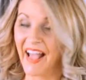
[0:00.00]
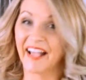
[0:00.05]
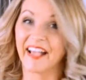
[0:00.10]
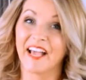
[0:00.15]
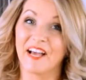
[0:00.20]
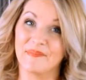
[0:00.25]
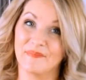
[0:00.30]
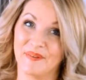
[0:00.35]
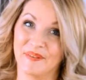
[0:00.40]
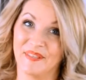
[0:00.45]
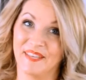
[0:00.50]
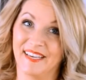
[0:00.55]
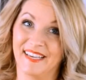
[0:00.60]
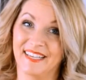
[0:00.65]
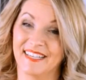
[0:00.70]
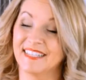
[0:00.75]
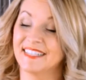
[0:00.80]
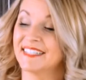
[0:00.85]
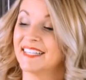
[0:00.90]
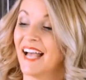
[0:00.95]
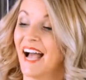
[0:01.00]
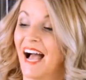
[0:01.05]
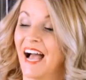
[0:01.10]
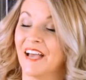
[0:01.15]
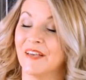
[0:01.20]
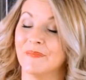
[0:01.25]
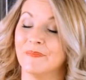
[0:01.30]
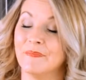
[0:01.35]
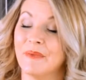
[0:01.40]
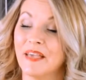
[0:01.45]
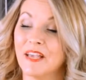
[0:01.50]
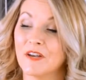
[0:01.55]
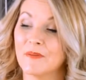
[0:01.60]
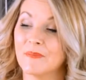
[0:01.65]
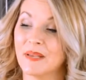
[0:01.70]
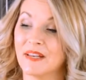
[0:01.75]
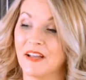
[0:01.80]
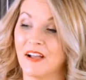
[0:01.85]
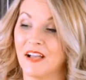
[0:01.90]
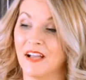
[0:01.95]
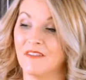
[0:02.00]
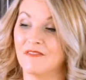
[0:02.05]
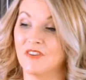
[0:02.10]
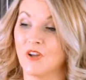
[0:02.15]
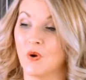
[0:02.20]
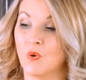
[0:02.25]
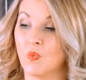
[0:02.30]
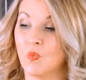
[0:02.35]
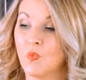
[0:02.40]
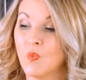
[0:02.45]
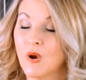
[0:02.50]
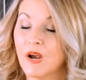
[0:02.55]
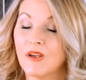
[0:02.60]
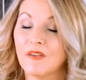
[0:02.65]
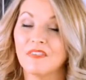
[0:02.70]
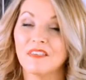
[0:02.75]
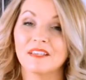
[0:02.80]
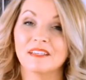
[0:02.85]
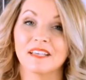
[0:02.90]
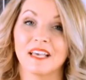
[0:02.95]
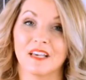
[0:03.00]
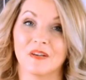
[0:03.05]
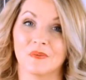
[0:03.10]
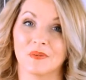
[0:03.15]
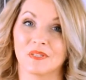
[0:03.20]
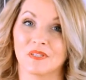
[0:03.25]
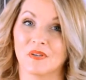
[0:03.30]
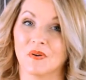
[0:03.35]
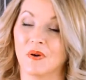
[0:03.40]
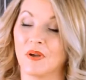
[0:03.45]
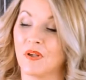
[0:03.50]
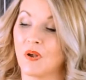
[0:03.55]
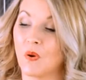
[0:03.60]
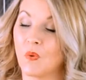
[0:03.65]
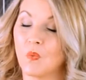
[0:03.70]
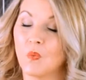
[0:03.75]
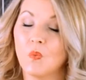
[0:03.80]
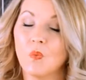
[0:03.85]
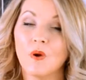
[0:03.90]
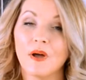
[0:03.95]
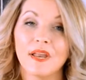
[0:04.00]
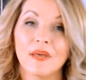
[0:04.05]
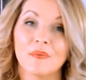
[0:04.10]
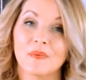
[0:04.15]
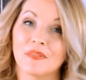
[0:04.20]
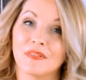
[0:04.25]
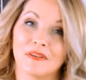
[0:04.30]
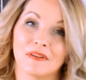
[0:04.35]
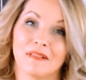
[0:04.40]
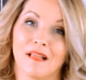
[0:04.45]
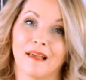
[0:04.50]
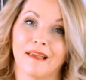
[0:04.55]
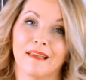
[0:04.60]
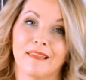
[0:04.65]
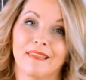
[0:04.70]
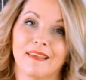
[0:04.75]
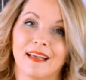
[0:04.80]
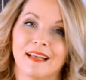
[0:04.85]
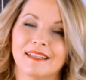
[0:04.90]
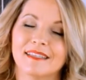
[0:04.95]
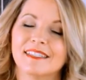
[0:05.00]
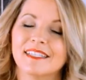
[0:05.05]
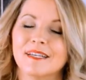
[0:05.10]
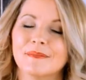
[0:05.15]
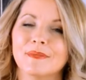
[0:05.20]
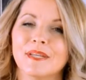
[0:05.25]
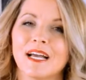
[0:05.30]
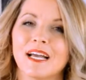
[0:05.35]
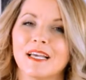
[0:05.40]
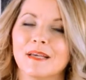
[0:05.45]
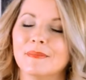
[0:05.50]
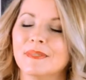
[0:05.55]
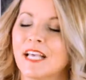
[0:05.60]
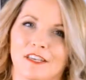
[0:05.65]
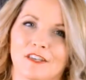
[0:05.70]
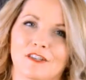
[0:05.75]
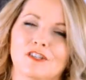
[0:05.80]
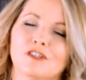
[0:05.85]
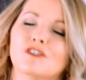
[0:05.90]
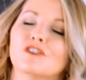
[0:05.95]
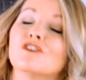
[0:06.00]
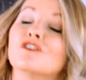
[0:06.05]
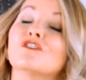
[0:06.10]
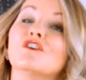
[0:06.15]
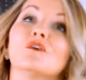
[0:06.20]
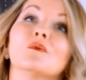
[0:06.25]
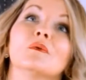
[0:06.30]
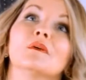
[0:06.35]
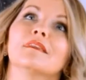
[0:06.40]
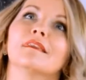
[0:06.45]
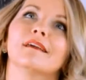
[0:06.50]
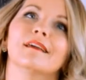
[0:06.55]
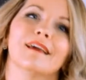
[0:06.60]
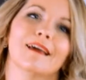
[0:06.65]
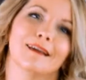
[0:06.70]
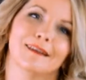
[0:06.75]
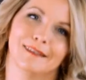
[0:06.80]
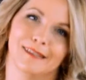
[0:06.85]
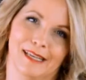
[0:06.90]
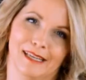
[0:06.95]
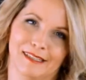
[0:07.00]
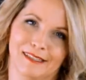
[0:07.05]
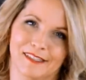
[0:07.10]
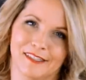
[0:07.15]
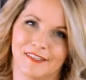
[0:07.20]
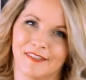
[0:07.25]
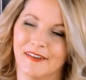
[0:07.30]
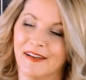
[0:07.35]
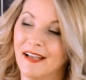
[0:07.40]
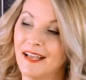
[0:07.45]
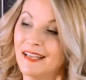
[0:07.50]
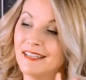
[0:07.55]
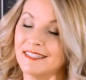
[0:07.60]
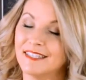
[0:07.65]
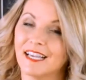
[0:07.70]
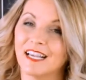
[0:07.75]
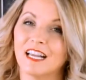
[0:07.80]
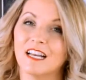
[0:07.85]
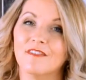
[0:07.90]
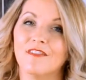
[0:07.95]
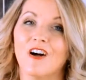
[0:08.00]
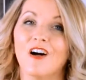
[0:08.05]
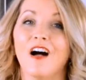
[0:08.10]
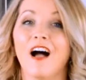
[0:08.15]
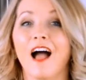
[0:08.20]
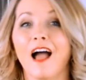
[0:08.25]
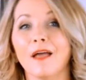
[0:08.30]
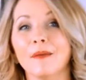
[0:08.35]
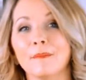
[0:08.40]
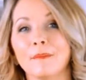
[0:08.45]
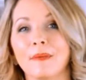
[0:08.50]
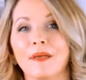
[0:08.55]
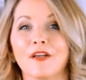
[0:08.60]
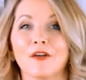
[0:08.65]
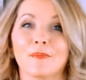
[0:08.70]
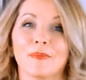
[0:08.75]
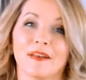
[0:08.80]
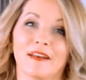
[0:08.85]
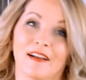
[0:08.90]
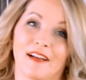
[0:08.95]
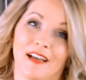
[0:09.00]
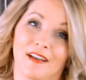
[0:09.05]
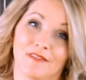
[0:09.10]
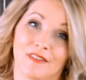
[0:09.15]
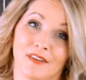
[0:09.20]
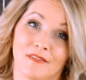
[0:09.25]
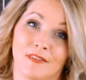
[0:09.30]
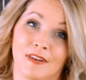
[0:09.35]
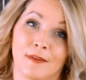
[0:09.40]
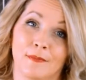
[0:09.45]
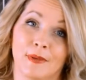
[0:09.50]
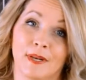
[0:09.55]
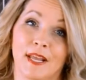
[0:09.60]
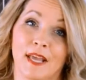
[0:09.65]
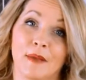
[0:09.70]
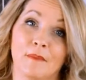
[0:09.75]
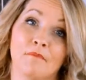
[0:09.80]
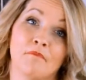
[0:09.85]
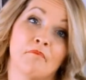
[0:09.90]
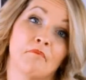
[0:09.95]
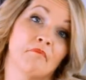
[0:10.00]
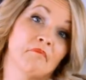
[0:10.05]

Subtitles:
Couple of things. I may or may not have known where this cake was going or what it would look like in the end. Sometimes you just go where the cake takes you. Second of all, I may or may not have given him a name.